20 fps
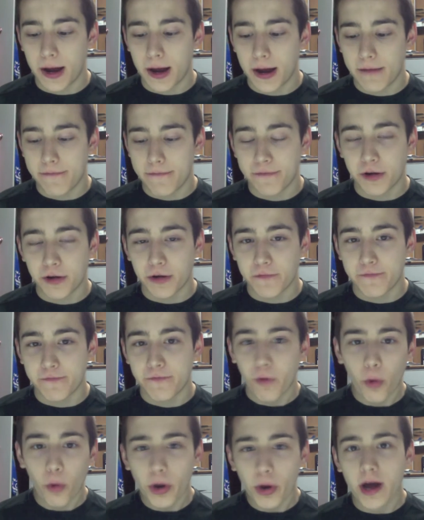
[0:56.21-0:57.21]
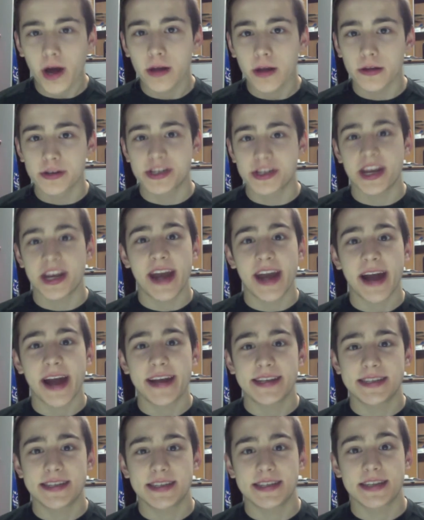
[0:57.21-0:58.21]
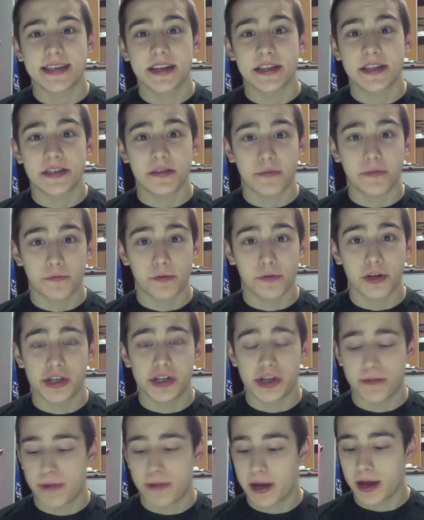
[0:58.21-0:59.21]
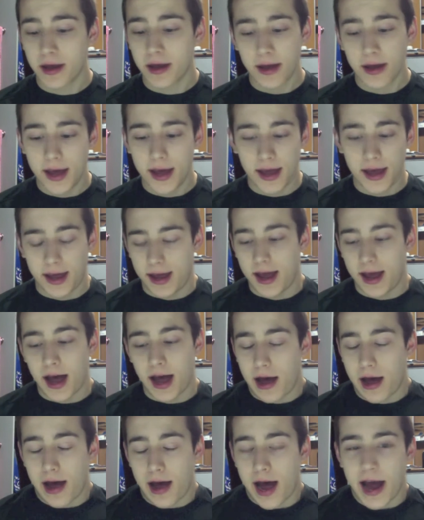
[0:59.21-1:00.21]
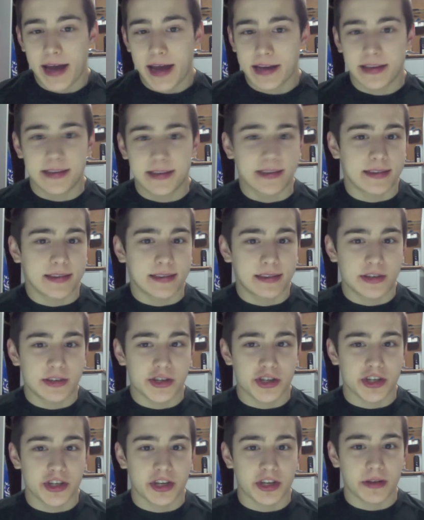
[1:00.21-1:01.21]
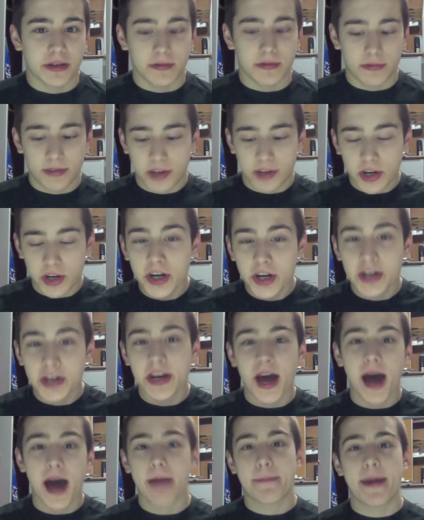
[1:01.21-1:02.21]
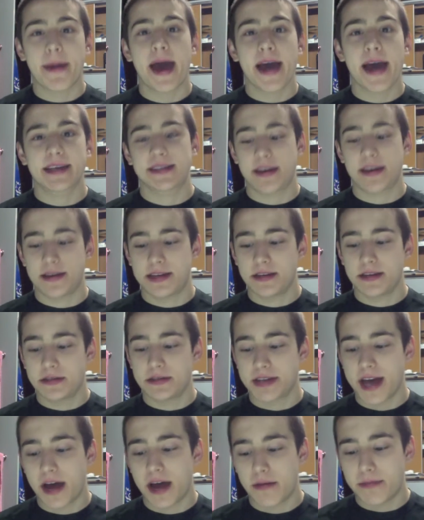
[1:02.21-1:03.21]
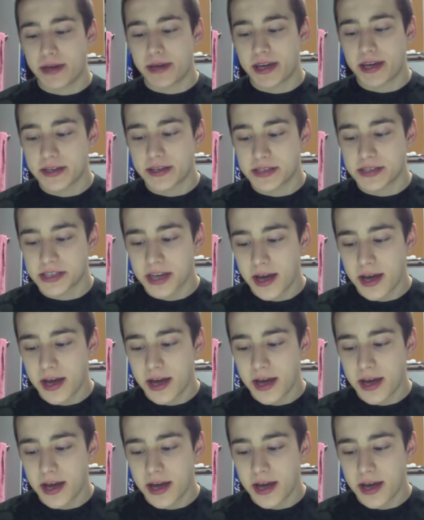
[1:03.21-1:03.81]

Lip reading: for $4.96 free shipping. I just could not pass that deal down because